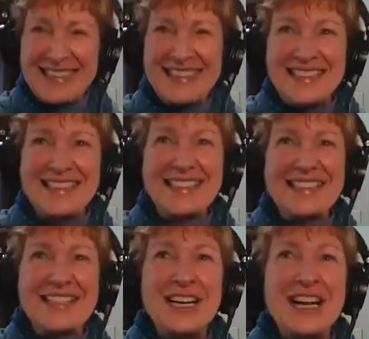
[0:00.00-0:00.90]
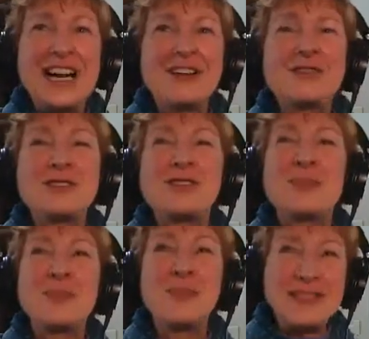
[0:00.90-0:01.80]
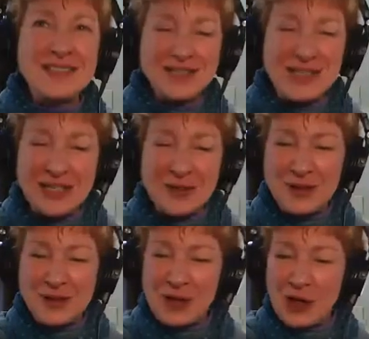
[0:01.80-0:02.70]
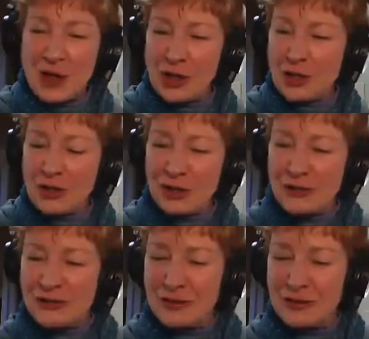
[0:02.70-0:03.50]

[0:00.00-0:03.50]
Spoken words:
And I wish you the best of luck with all your